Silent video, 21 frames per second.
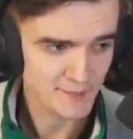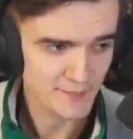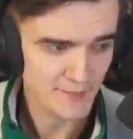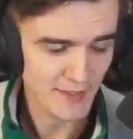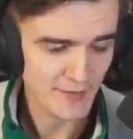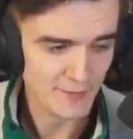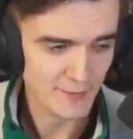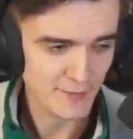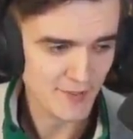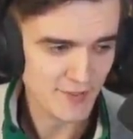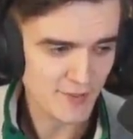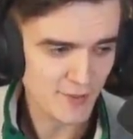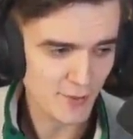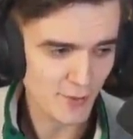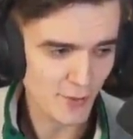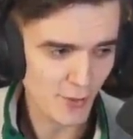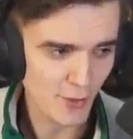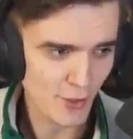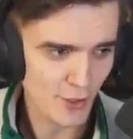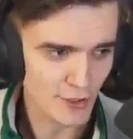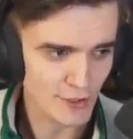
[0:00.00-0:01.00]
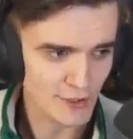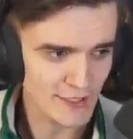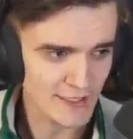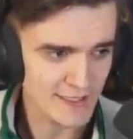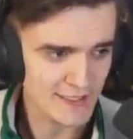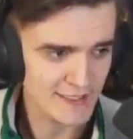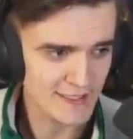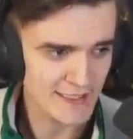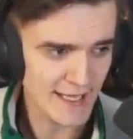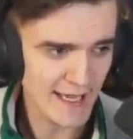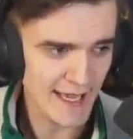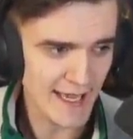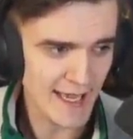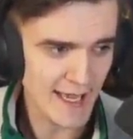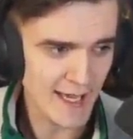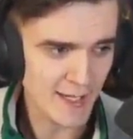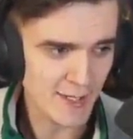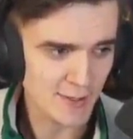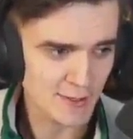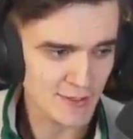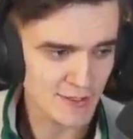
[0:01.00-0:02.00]
If we scroll
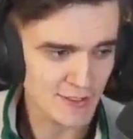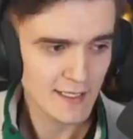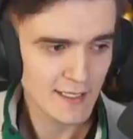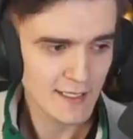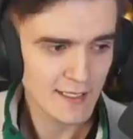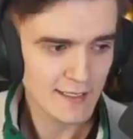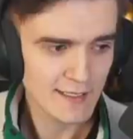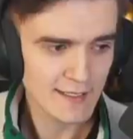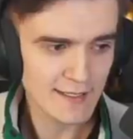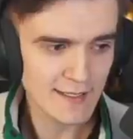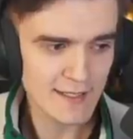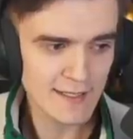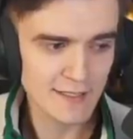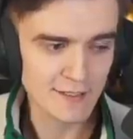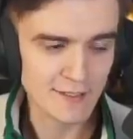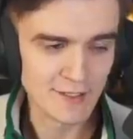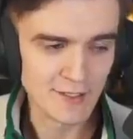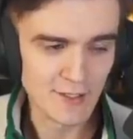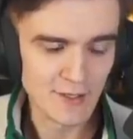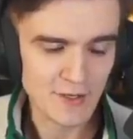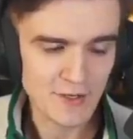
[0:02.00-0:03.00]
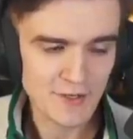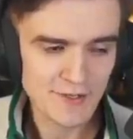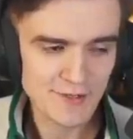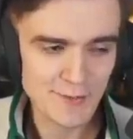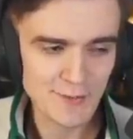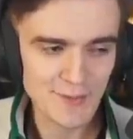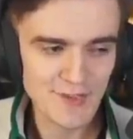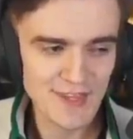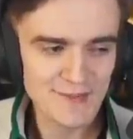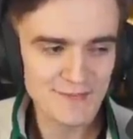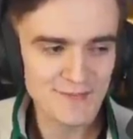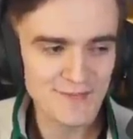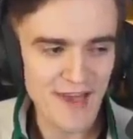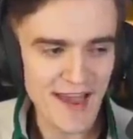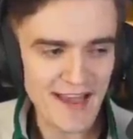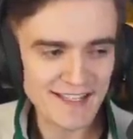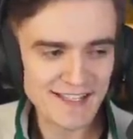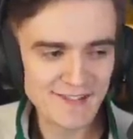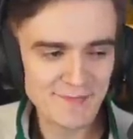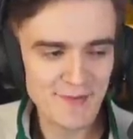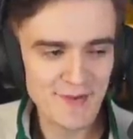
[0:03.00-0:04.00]
down here to the
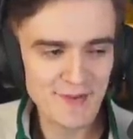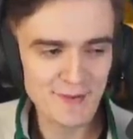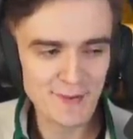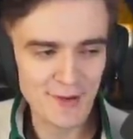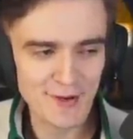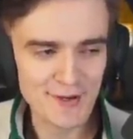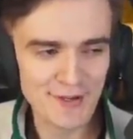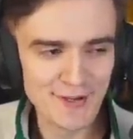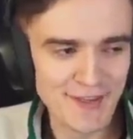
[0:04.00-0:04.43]
best speedrunner